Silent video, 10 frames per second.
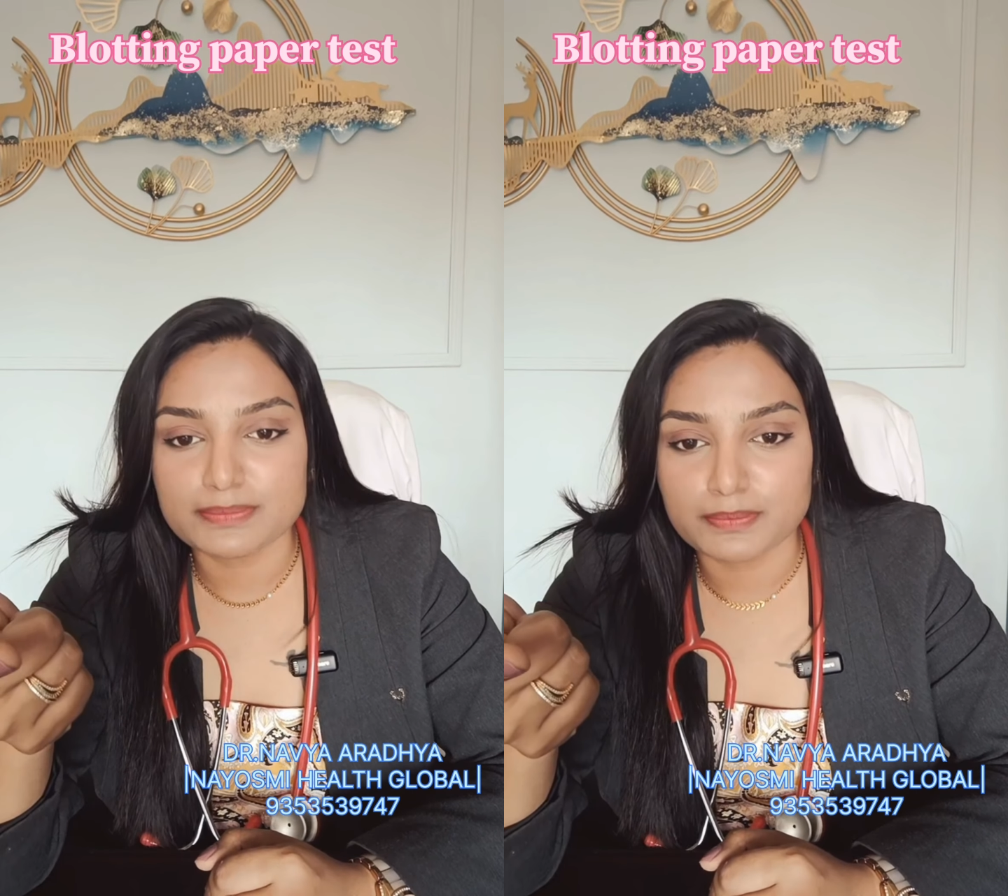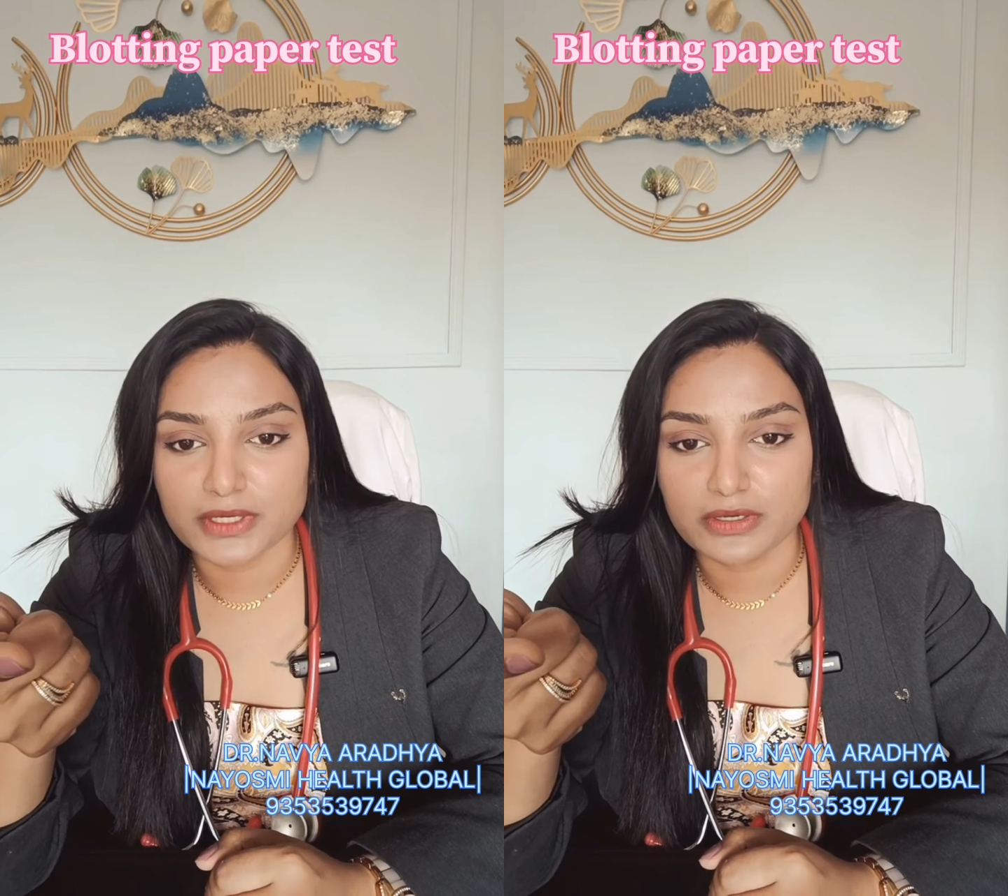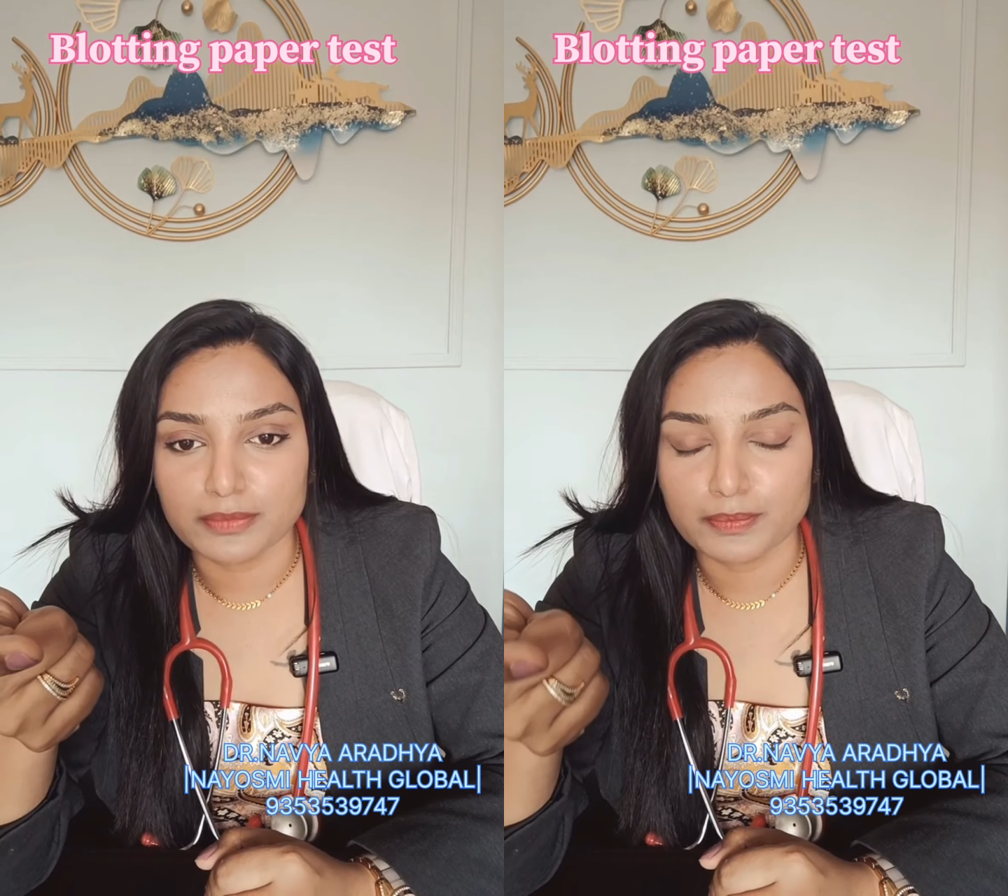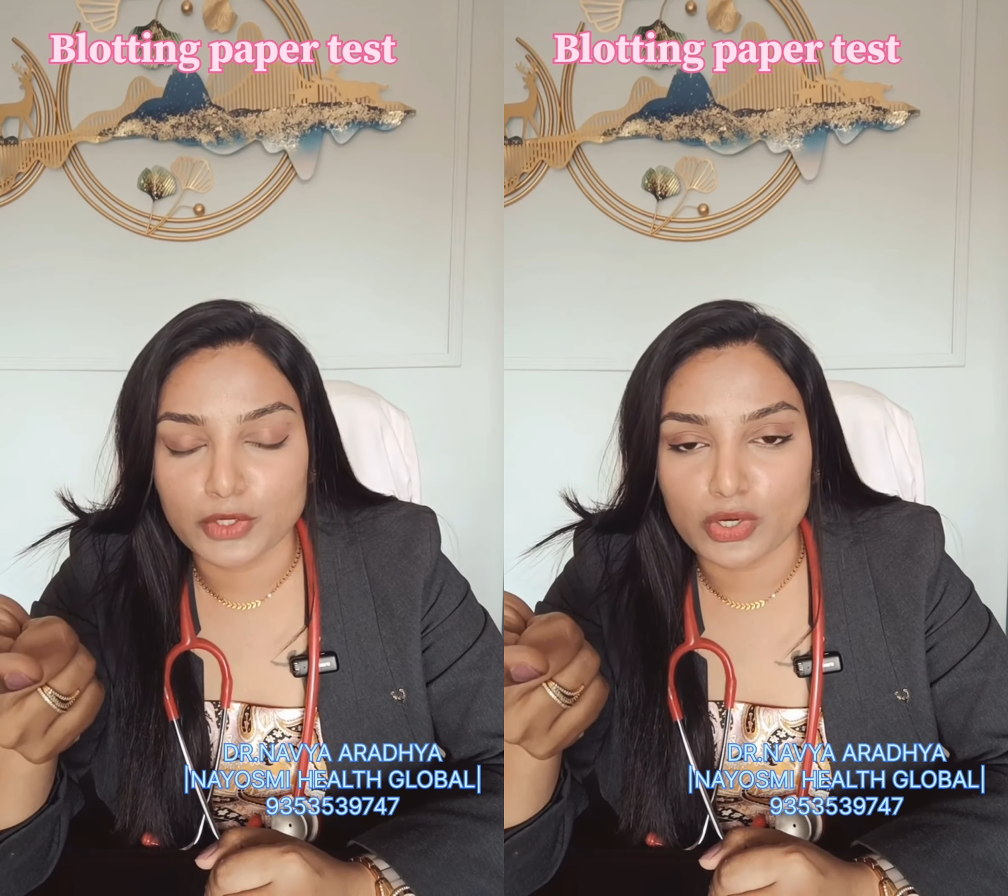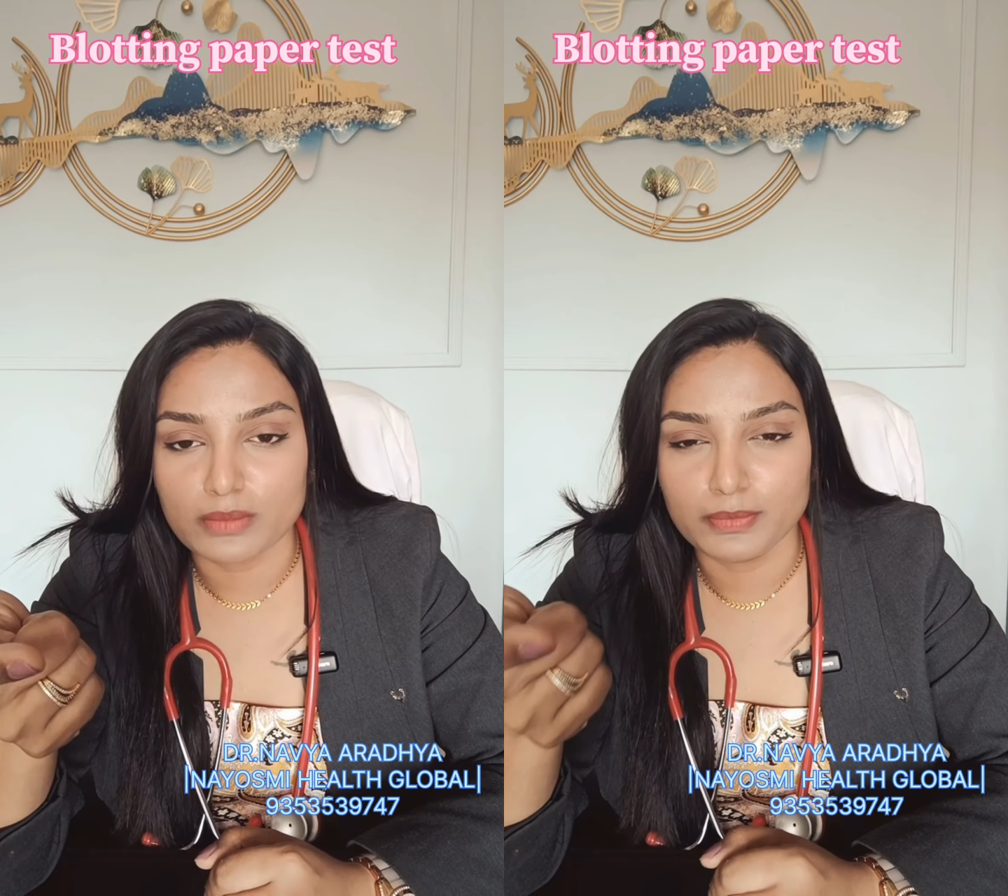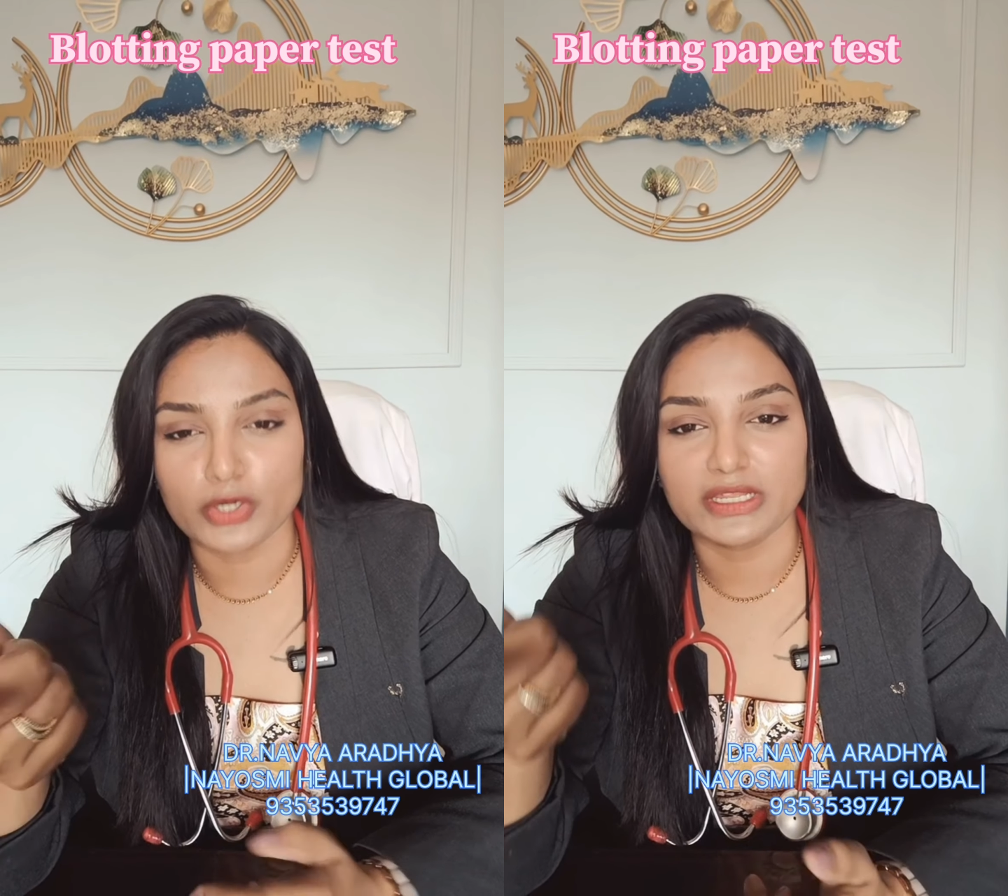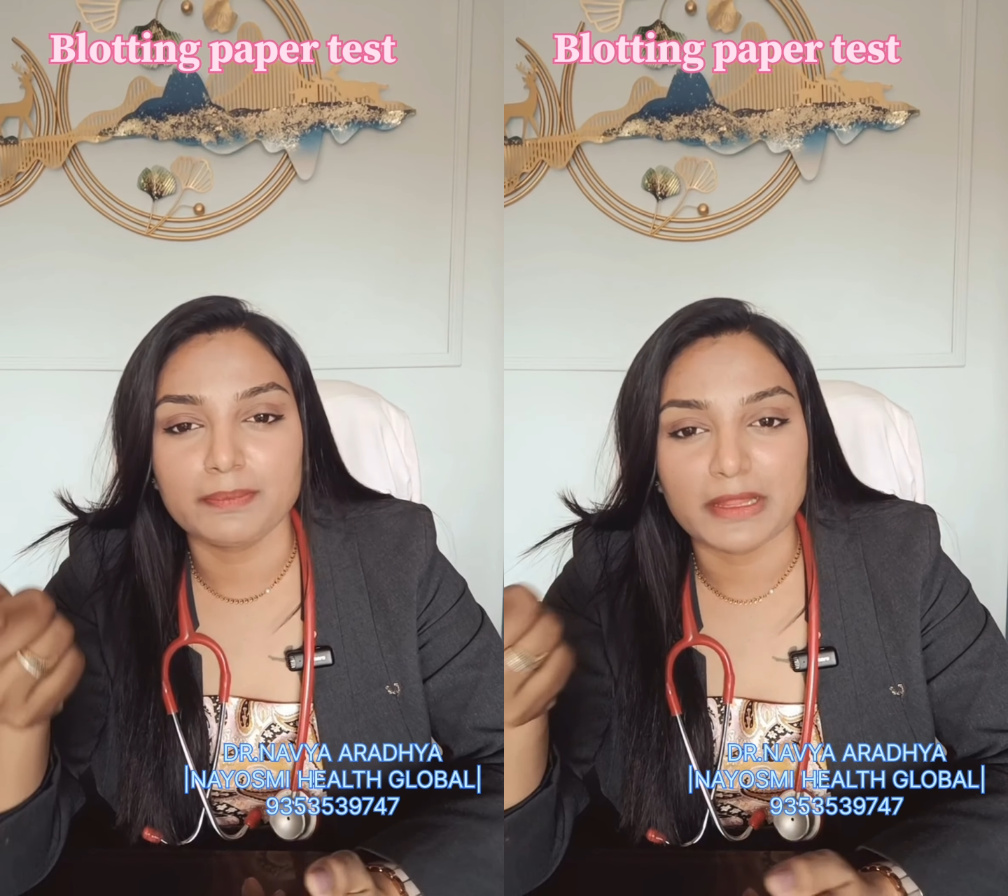blotting